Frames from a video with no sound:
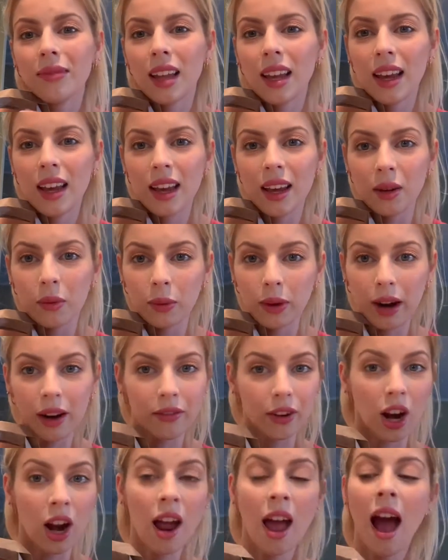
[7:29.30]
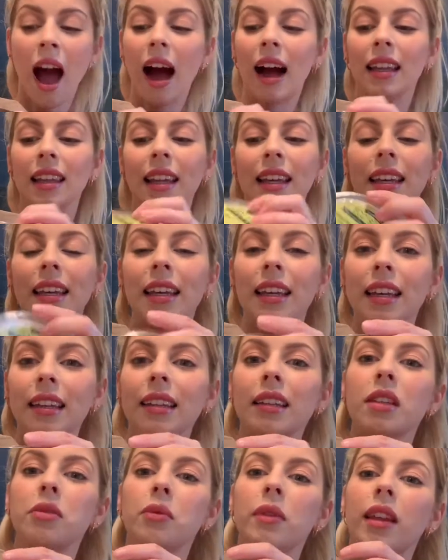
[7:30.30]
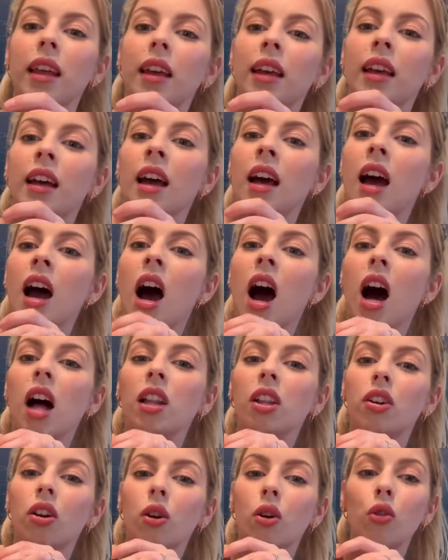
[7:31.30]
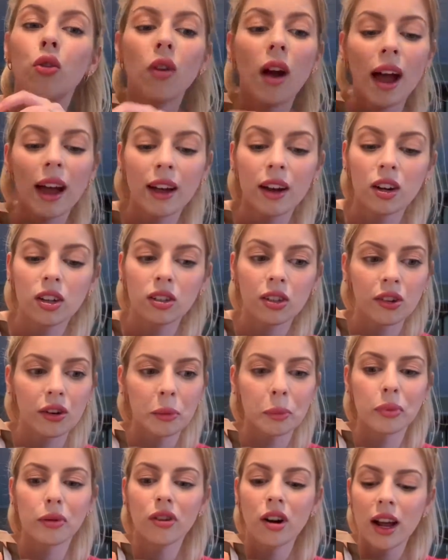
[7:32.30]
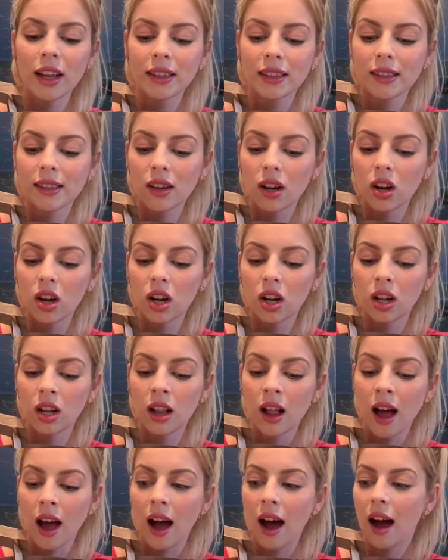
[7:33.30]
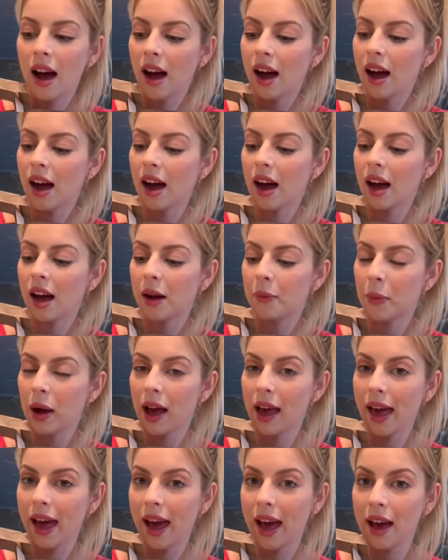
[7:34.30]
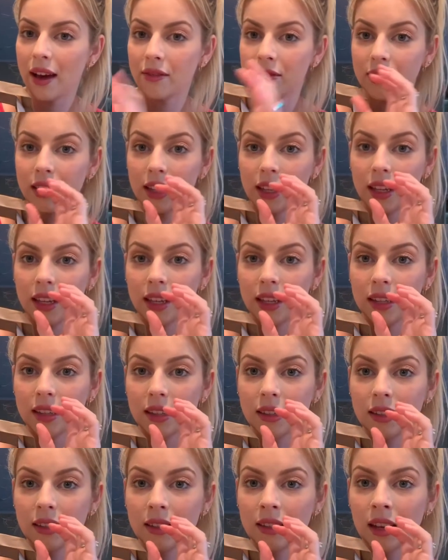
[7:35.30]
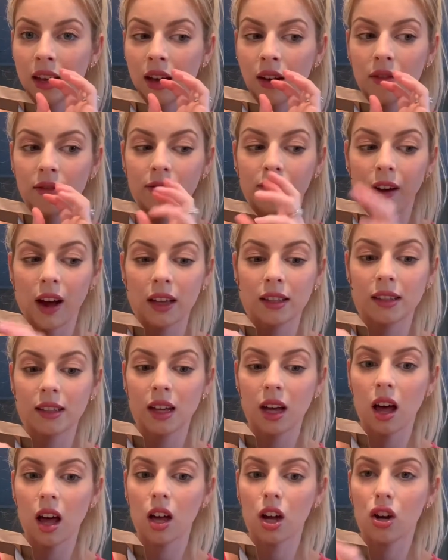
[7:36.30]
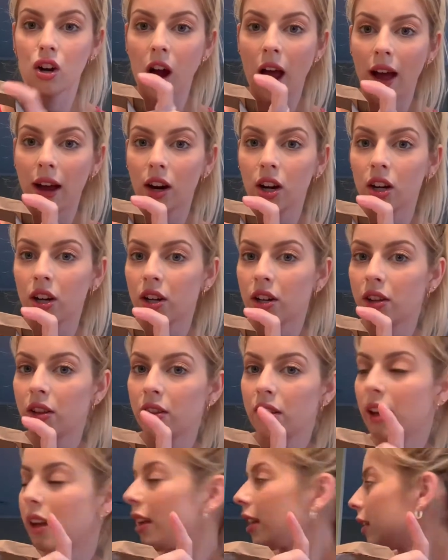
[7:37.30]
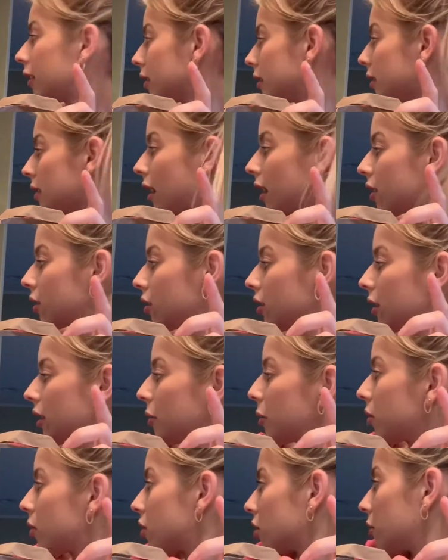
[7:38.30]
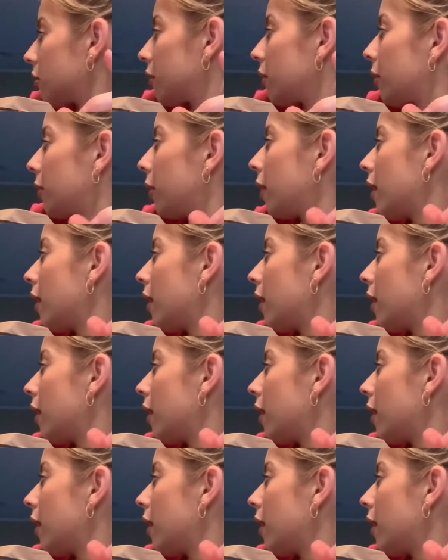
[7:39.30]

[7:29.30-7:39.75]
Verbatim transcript: hey, whatever. I like eating these with like a little cracker, a little pretzel. Um, I have these Wasa cracker things. Actually, let me show you